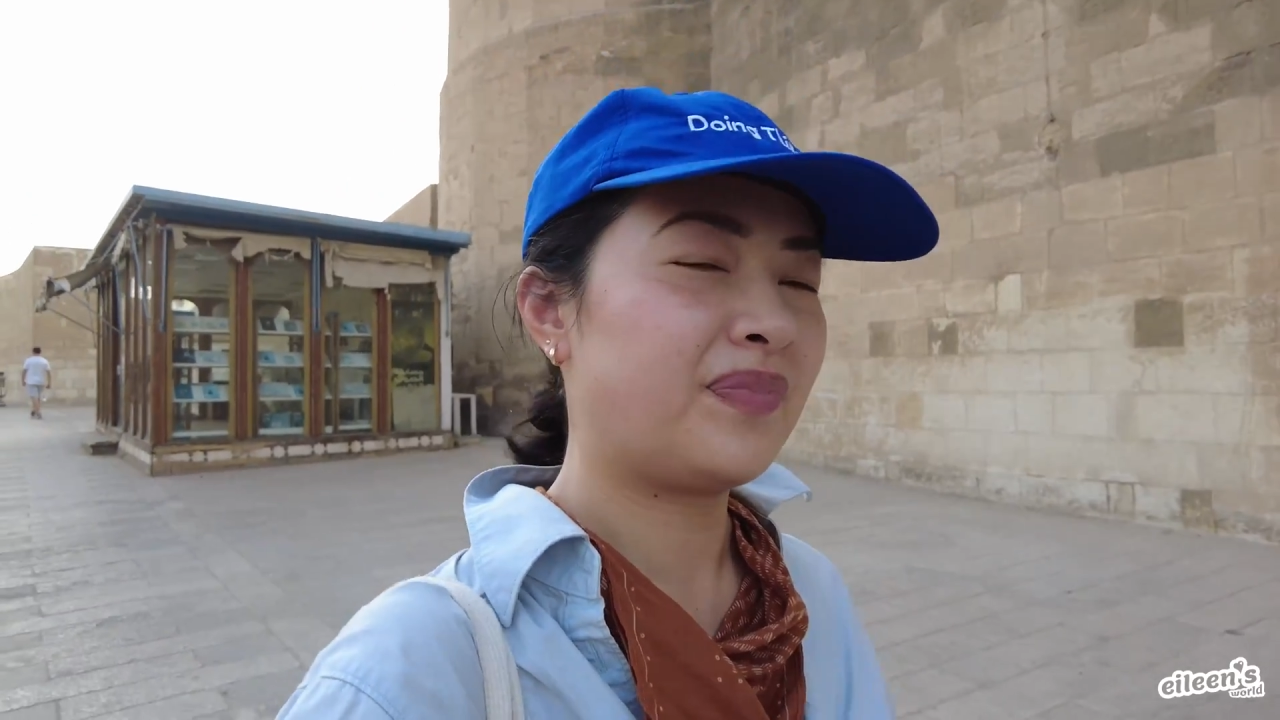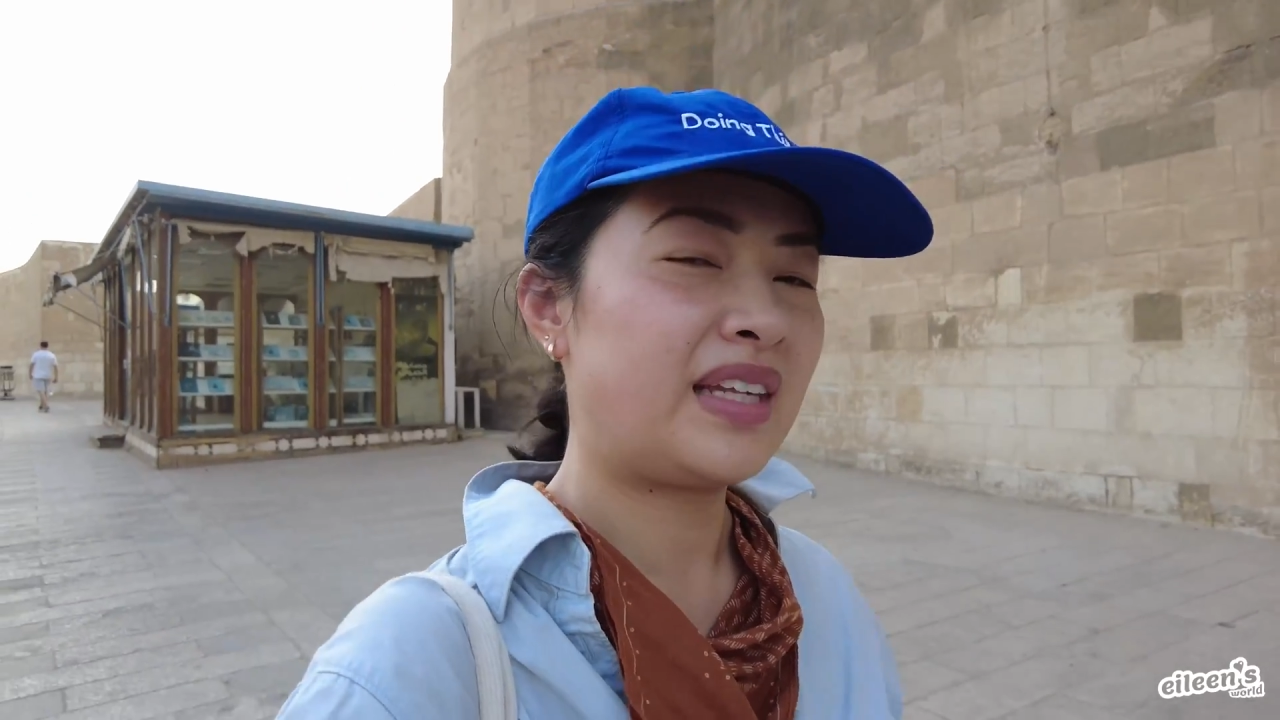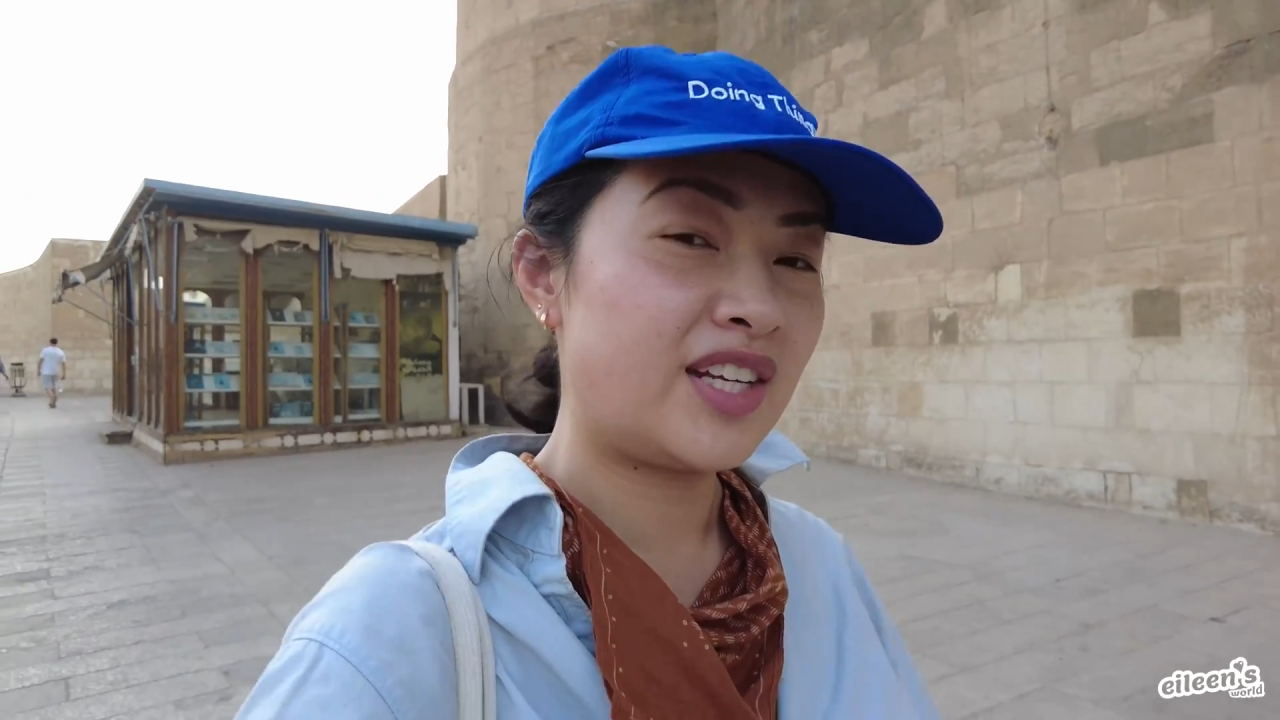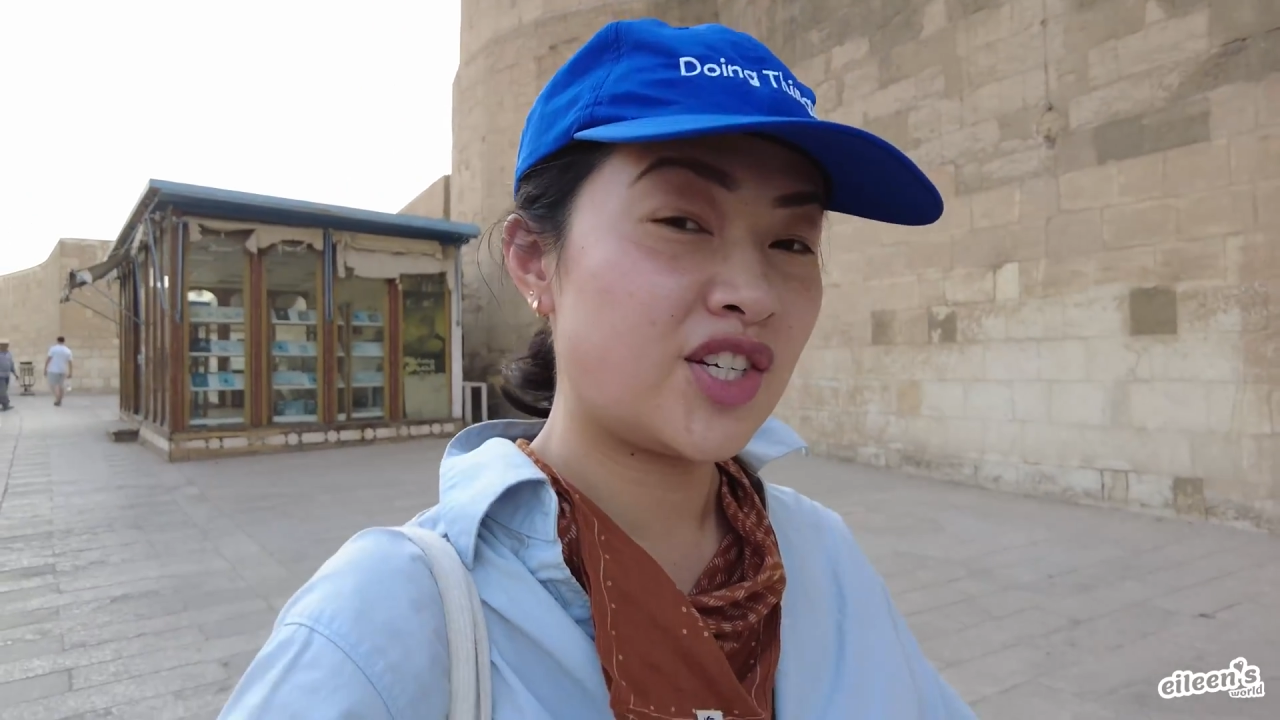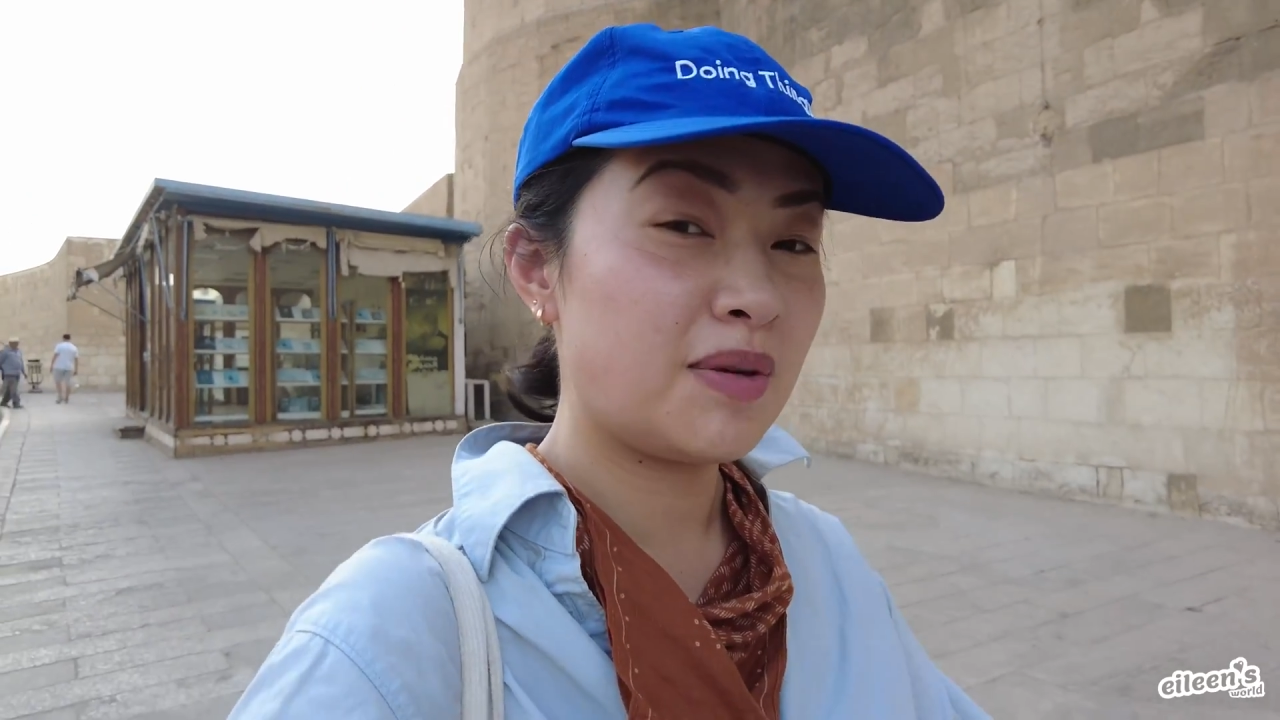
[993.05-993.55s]

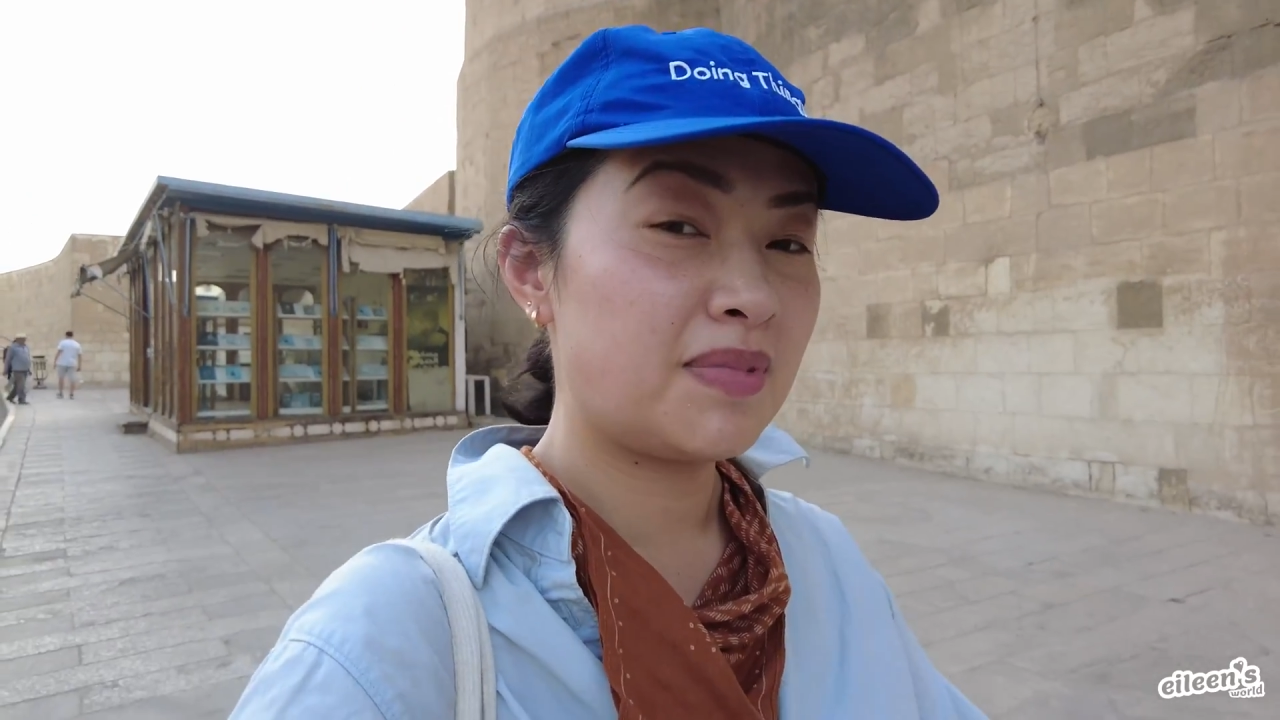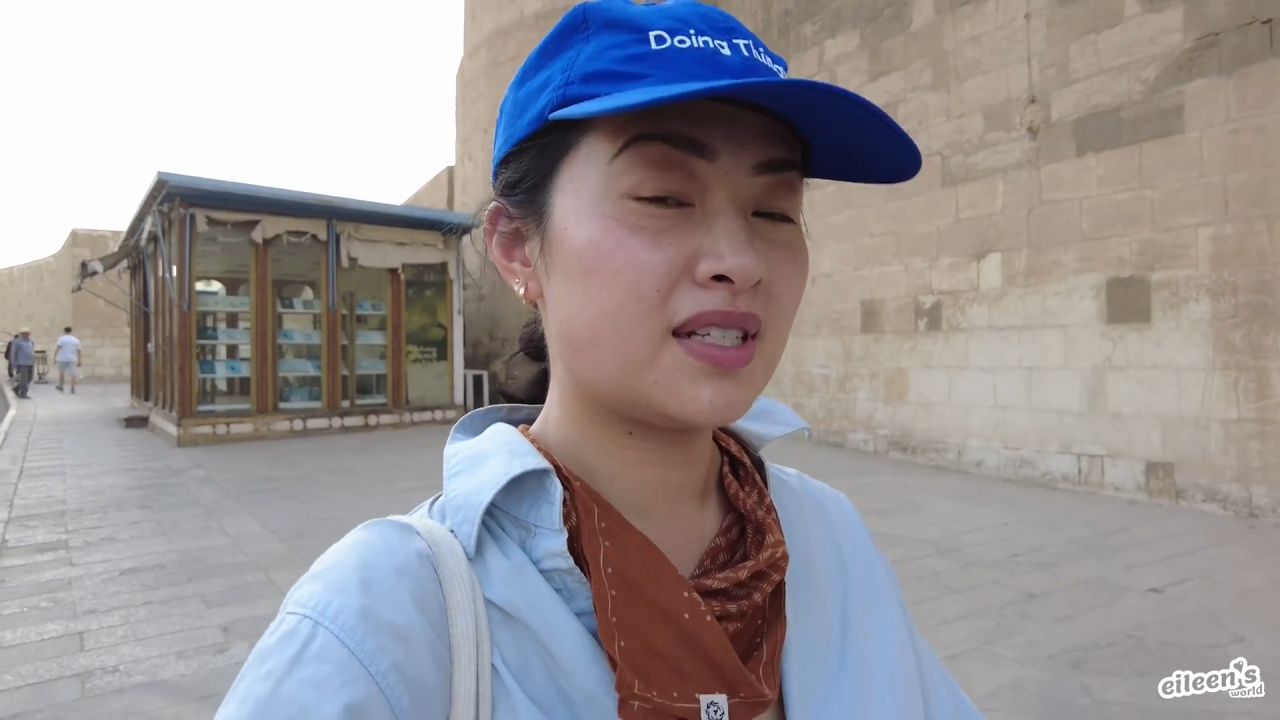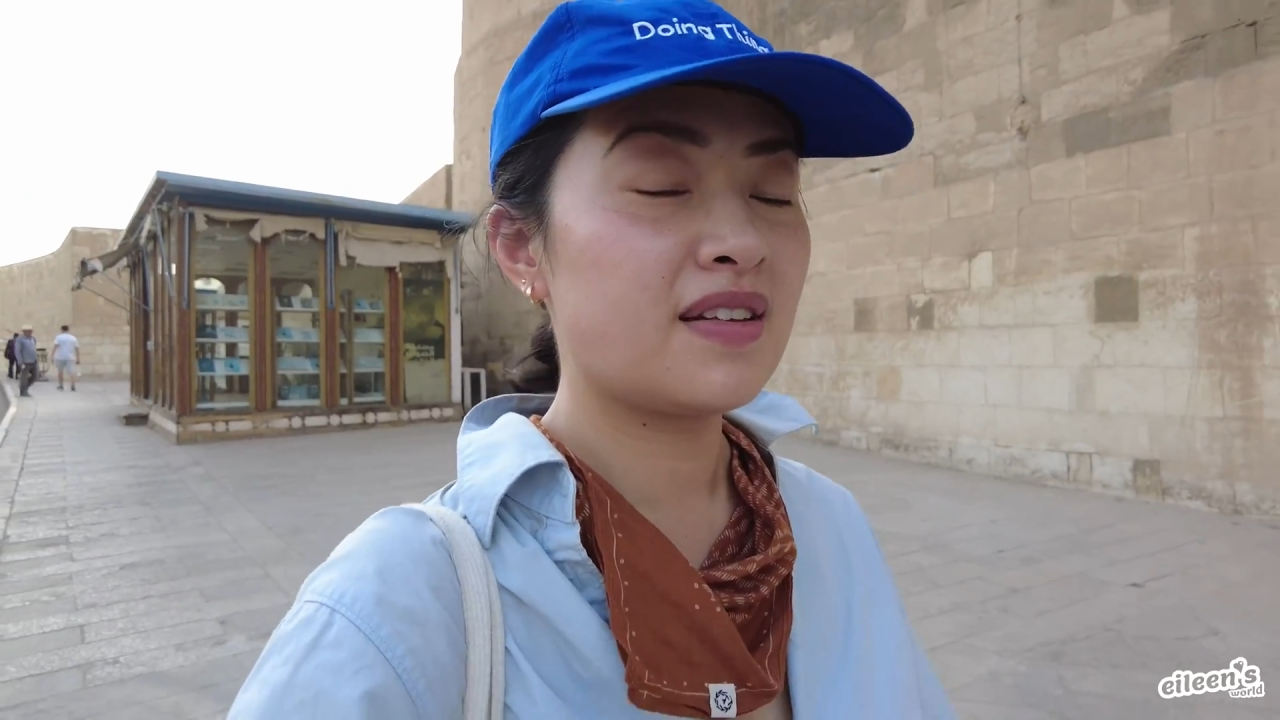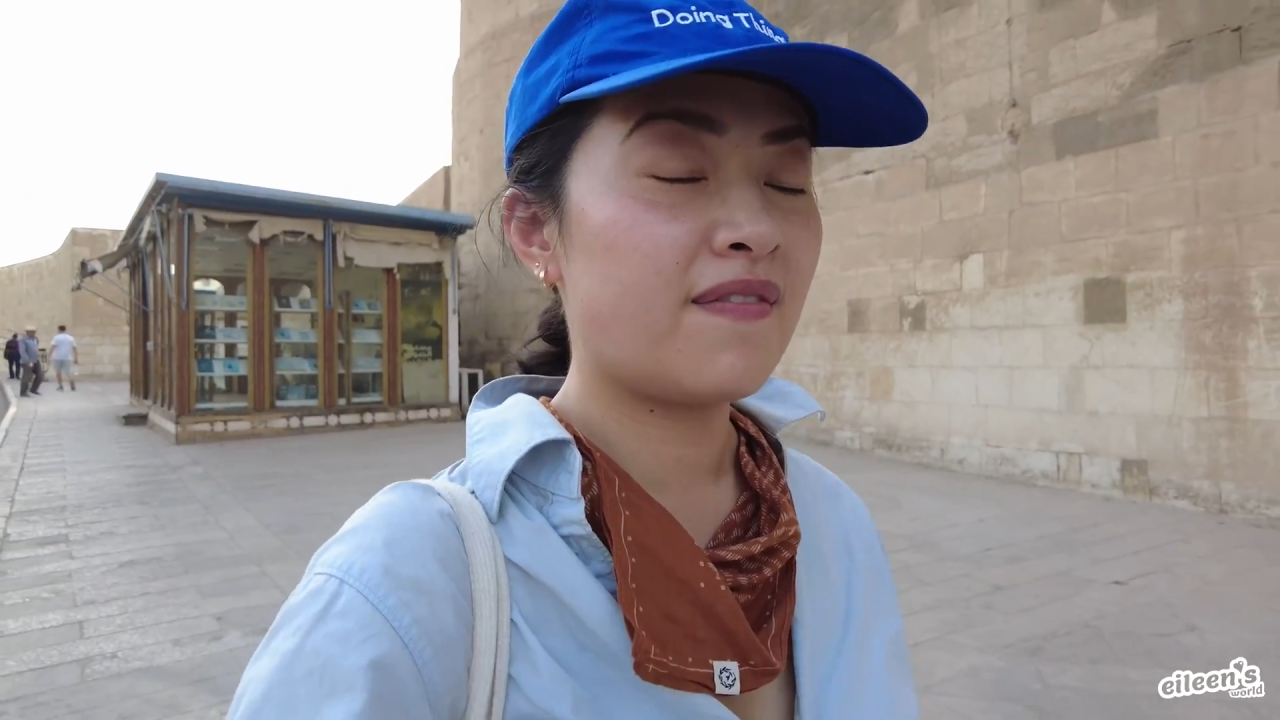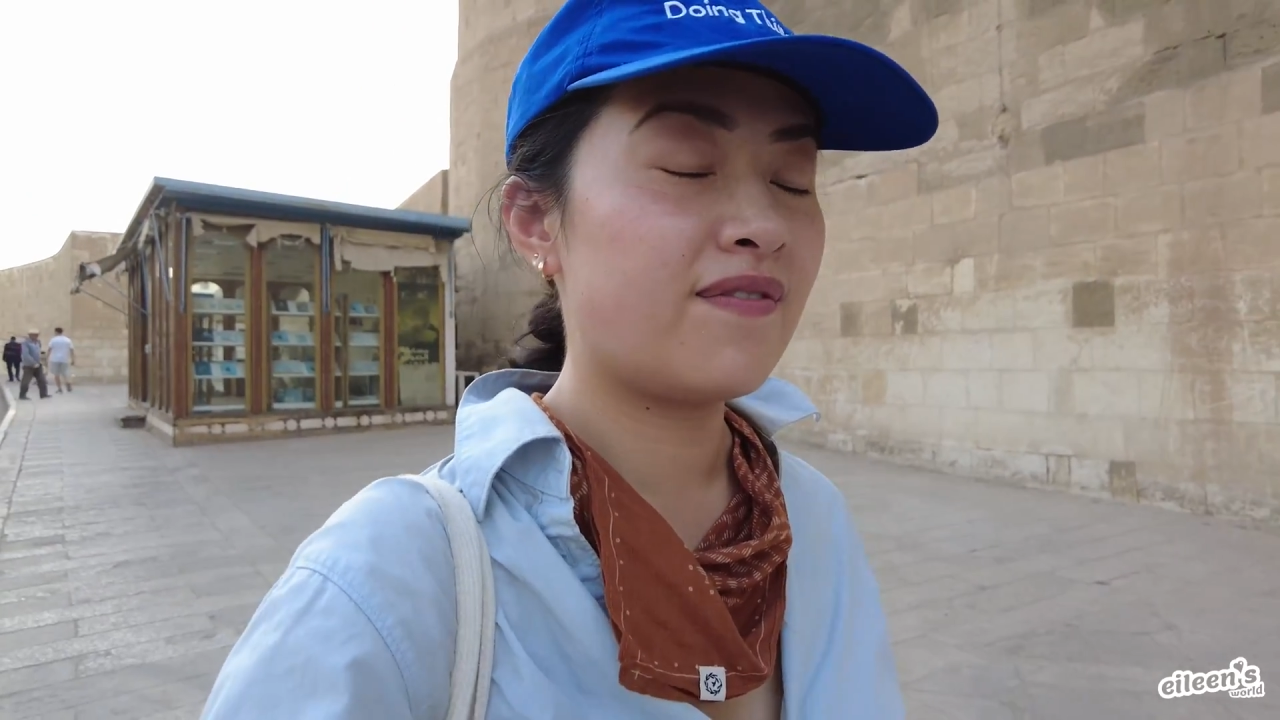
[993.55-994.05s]
Egypt is a